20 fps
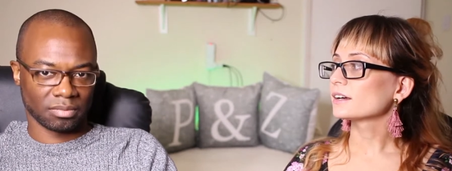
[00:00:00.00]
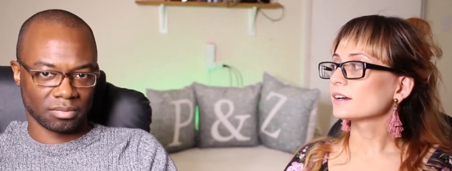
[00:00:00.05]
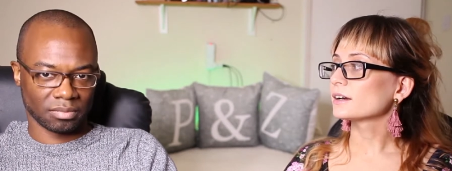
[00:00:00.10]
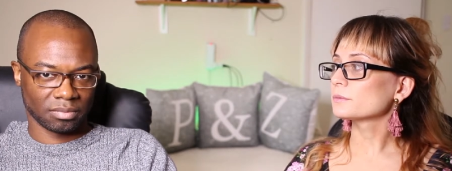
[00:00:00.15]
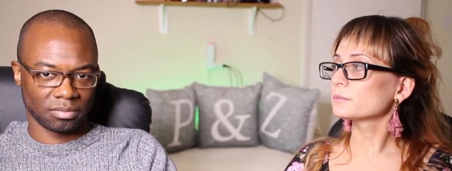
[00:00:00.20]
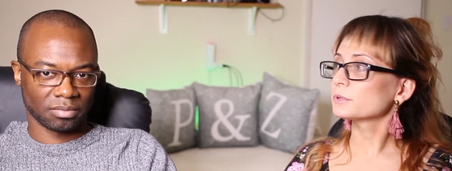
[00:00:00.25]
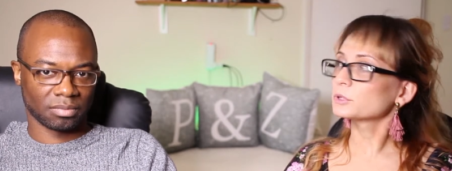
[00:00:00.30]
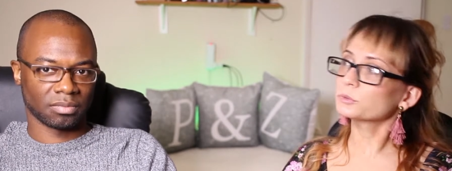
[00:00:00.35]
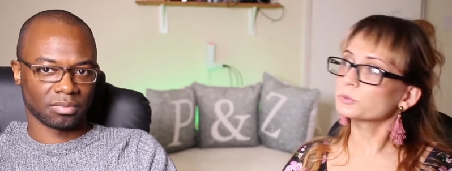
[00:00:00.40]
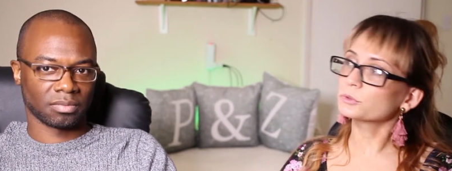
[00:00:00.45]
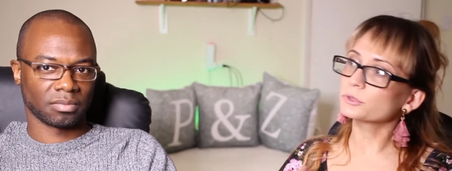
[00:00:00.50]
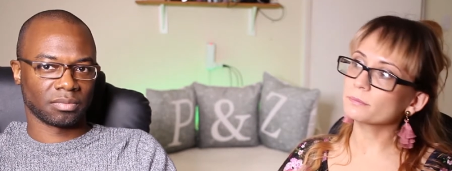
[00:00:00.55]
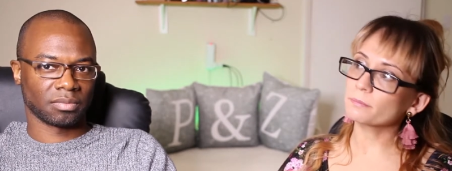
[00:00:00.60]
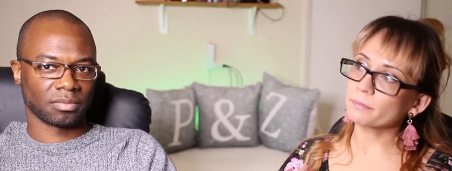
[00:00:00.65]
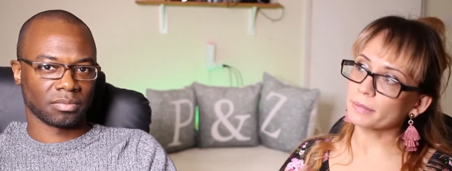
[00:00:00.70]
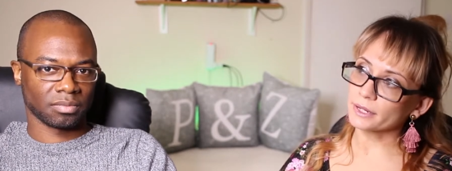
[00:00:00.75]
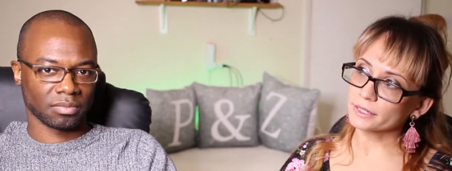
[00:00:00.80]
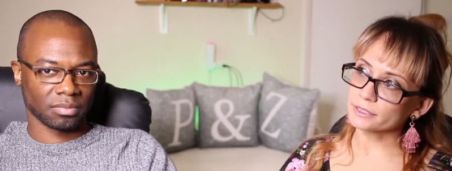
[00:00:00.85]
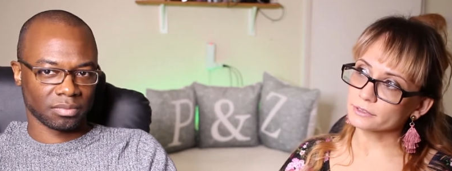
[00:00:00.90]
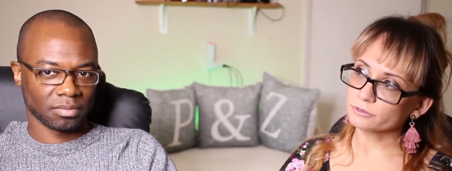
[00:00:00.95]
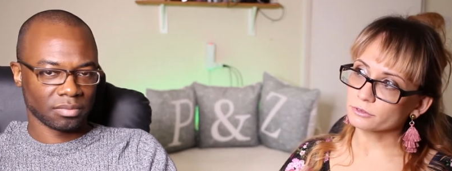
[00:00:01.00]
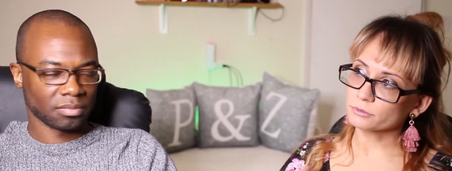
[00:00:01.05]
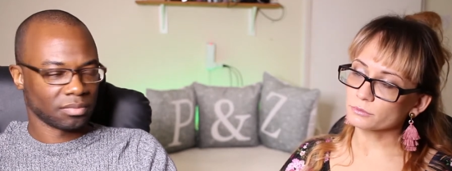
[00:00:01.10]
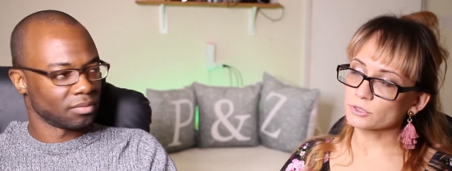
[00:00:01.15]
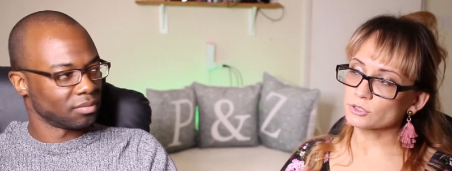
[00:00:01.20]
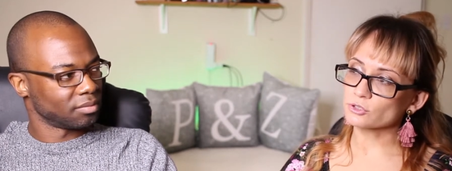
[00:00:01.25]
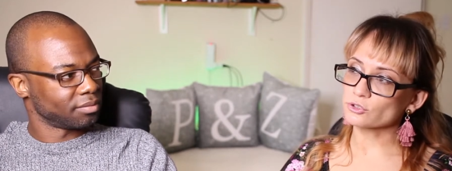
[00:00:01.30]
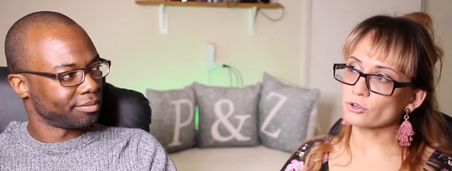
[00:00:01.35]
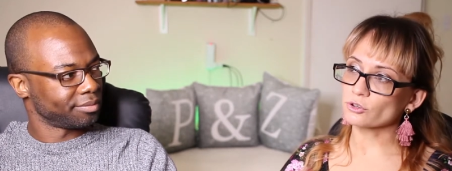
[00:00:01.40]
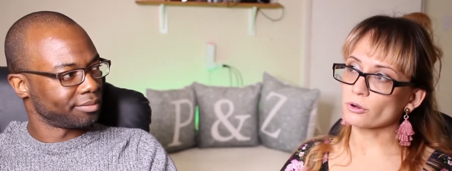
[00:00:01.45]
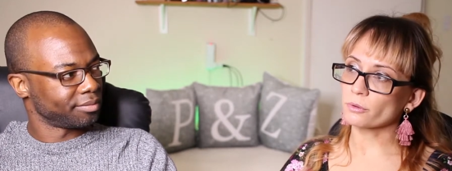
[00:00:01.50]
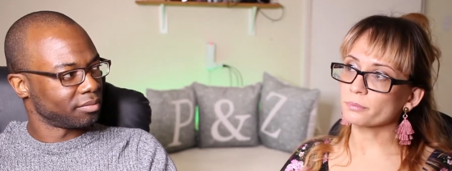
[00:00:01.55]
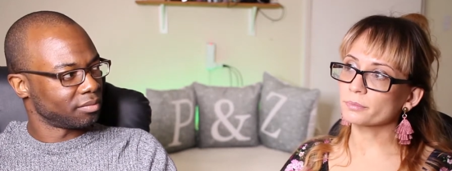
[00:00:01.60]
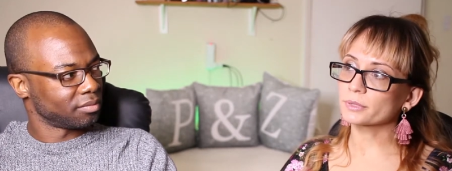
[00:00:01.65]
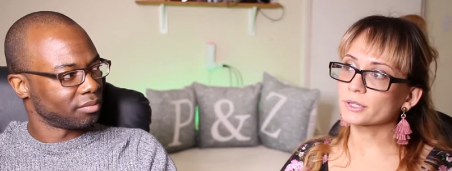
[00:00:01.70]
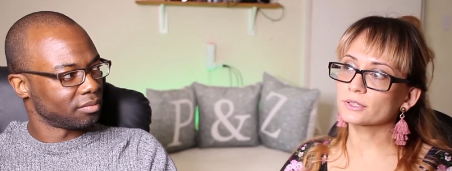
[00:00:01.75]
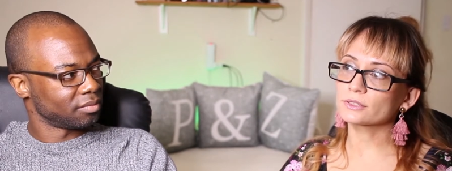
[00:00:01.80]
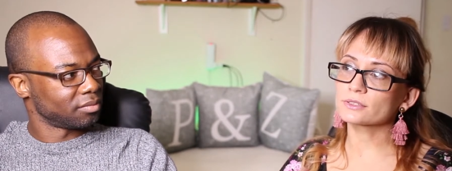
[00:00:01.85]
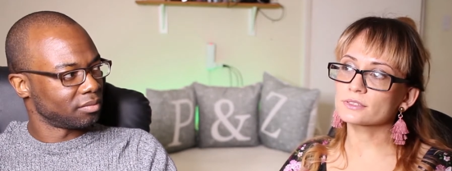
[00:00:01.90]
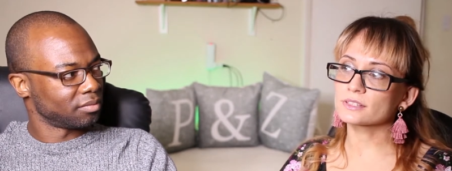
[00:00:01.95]
Speaker 1: um, you wouldn't buy it from the shop
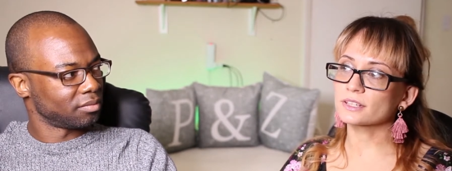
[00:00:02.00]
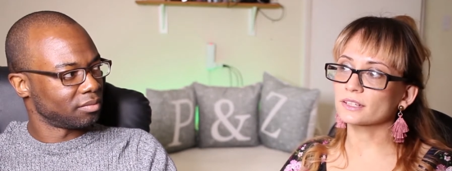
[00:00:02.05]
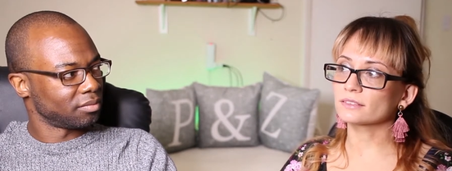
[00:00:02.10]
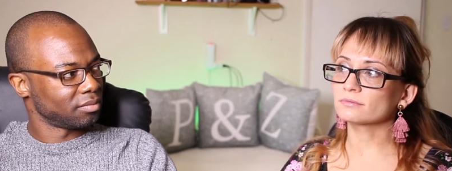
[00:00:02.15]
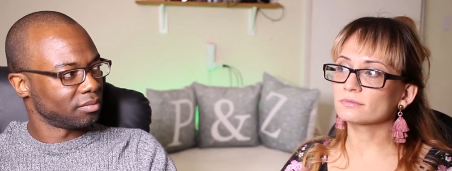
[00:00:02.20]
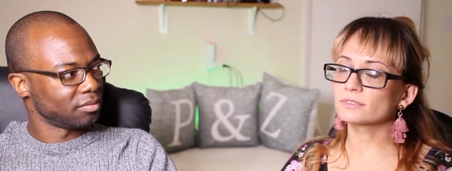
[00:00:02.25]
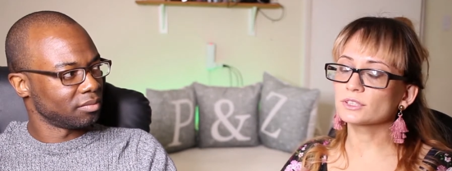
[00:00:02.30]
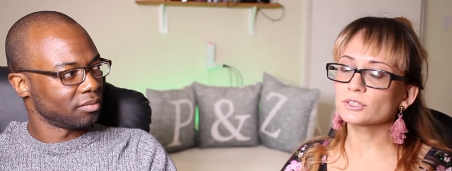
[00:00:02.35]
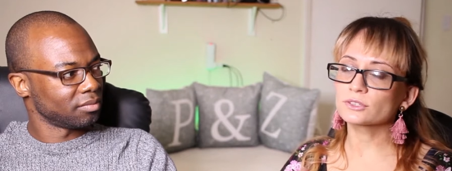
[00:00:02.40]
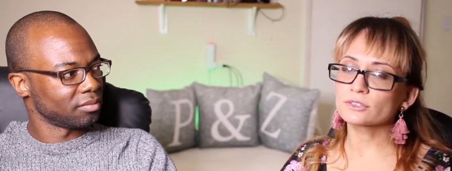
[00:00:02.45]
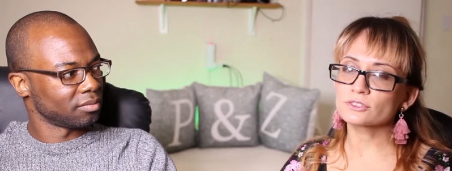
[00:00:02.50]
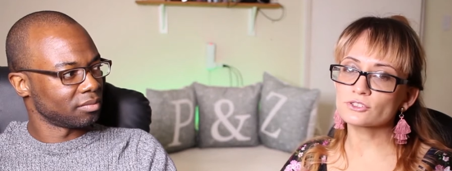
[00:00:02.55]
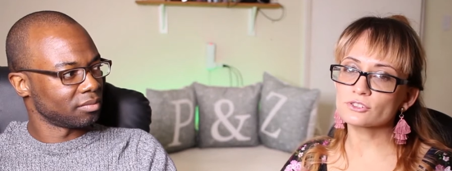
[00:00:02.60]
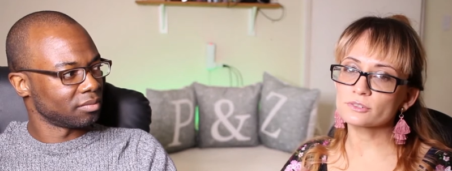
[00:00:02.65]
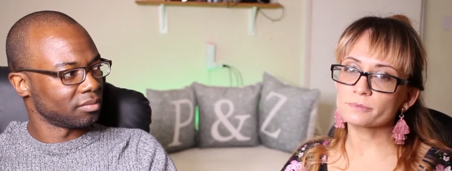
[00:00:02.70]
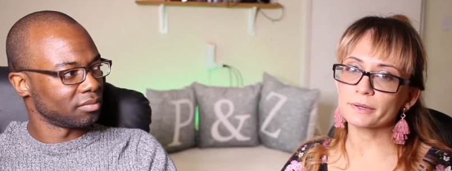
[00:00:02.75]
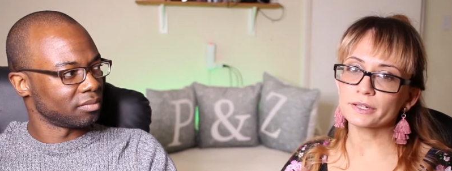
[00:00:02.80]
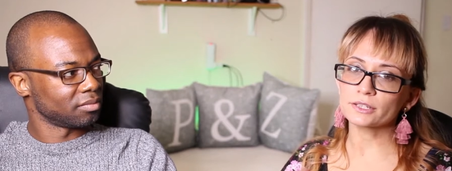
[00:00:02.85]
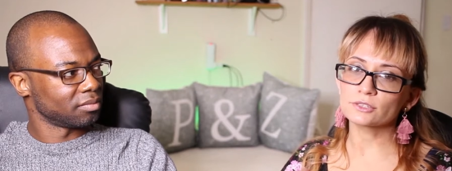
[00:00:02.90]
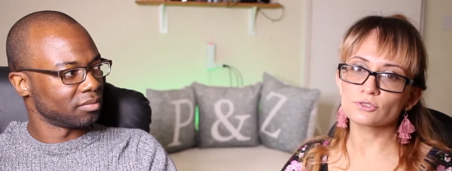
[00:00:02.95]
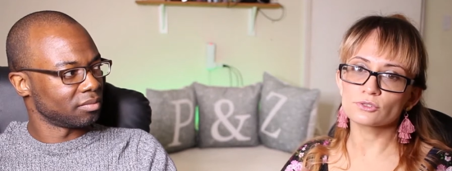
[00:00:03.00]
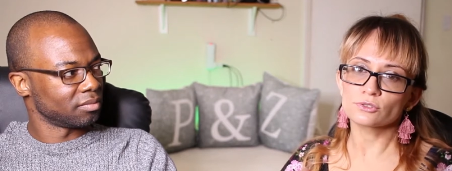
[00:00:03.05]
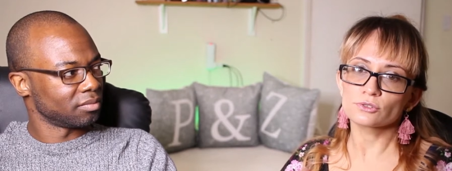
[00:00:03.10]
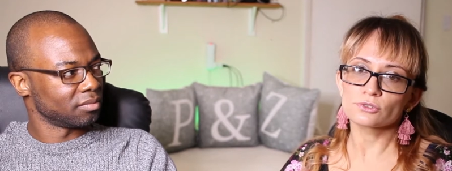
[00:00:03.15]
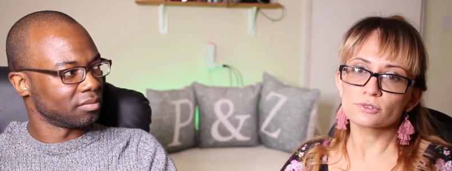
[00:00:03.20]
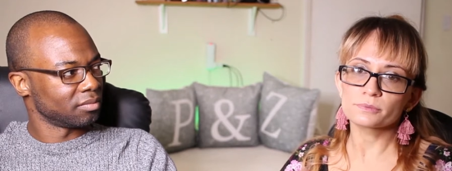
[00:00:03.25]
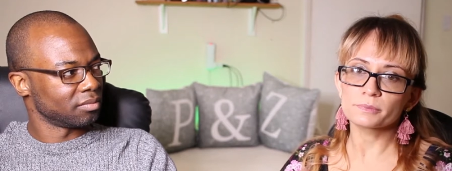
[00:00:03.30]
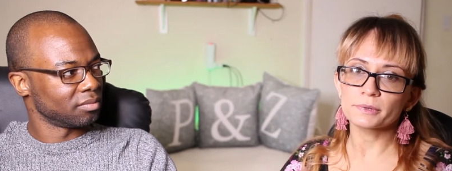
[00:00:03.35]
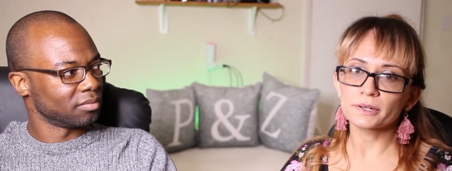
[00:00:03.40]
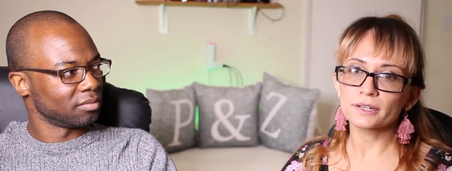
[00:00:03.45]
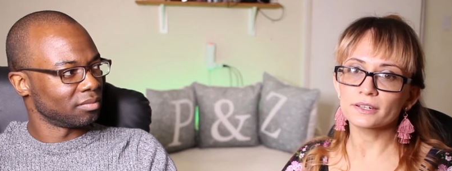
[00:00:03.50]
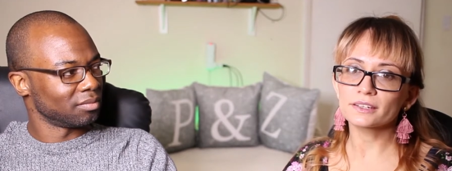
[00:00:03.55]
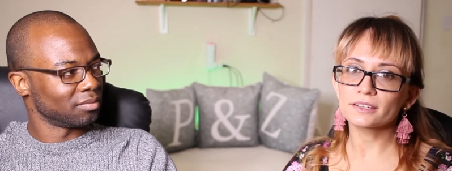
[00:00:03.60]
because then you can just buy juice, but